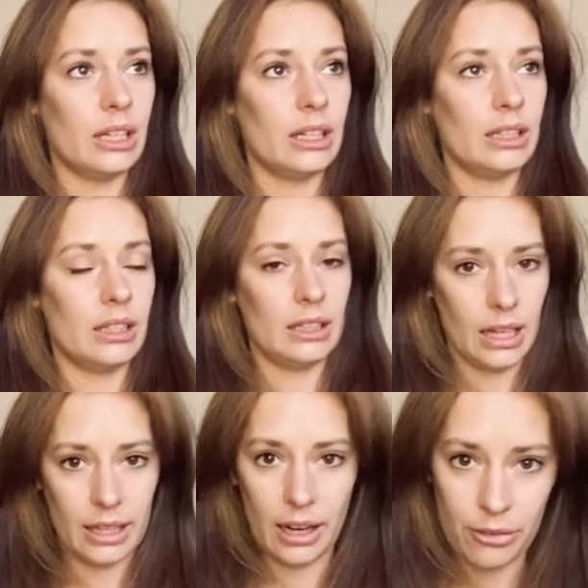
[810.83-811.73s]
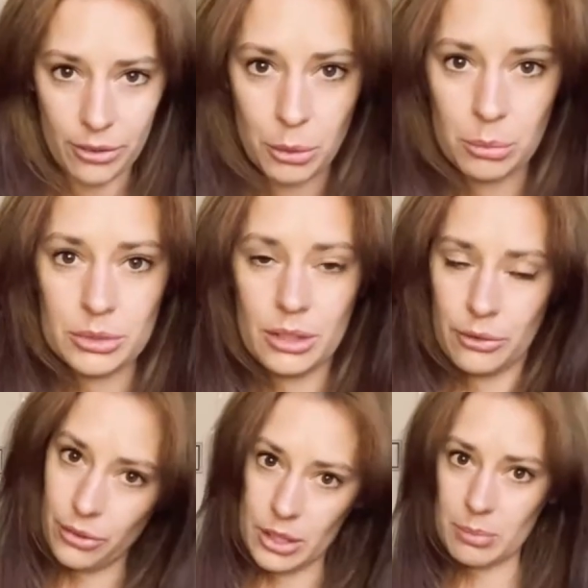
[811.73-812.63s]
the day that I filmed the
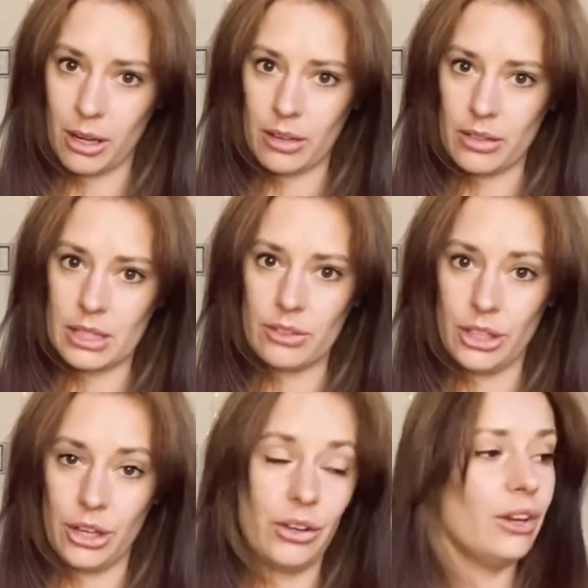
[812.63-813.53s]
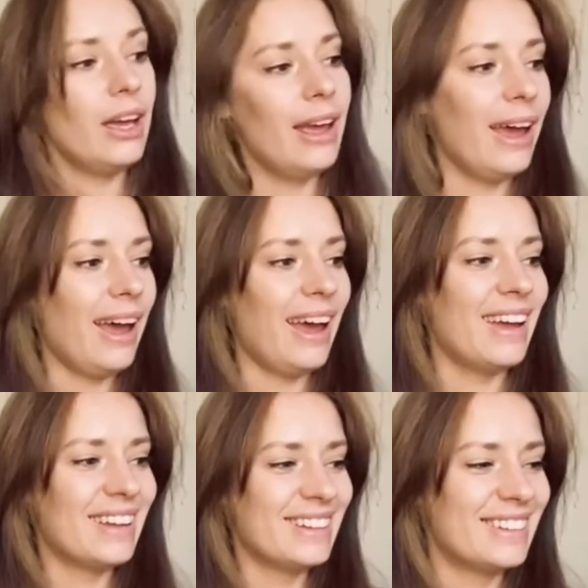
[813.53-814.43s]
first part of this video.
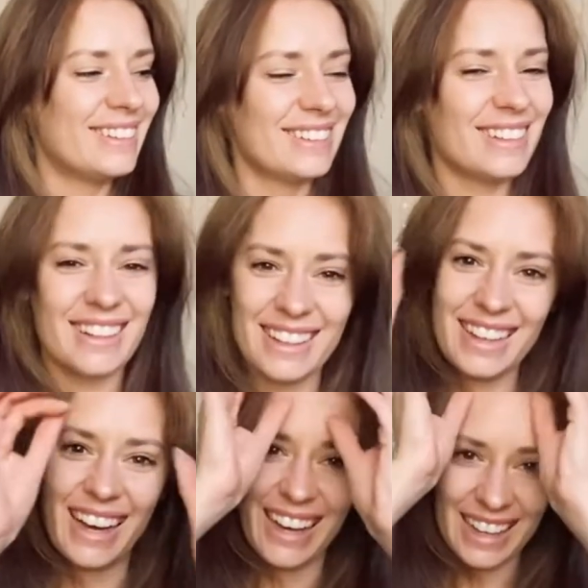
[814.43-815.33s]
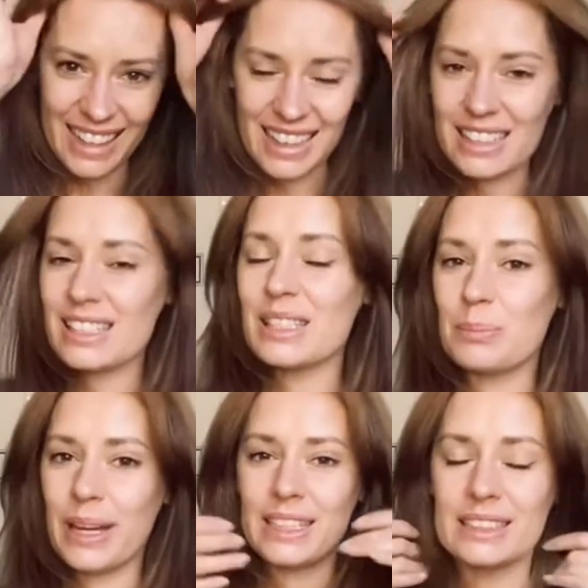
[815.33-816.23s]
And this is
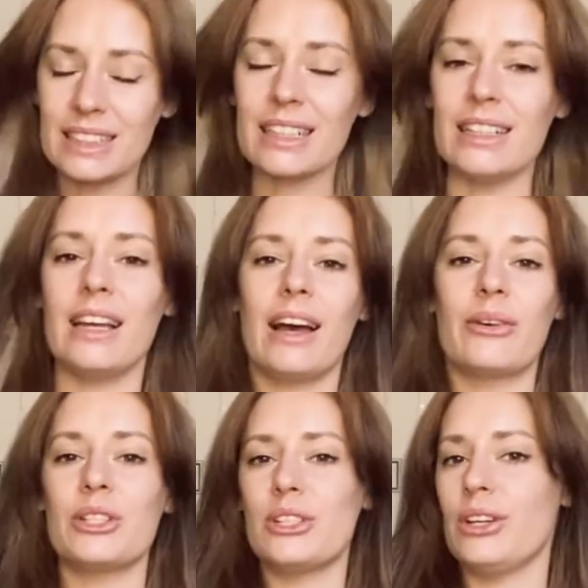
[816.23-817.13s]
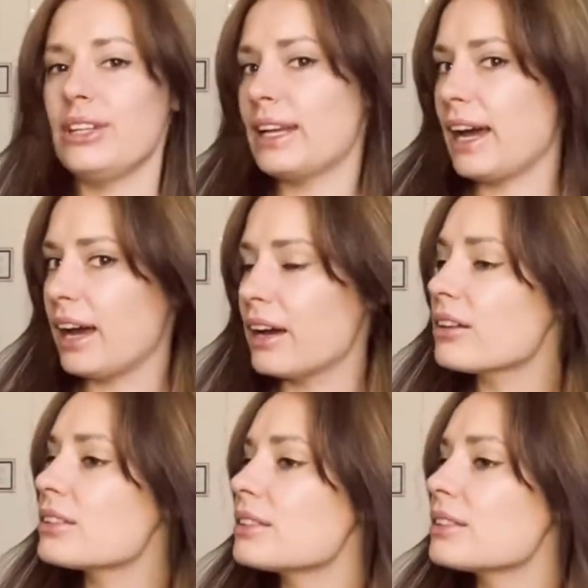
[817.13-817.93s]
basically how it turned out.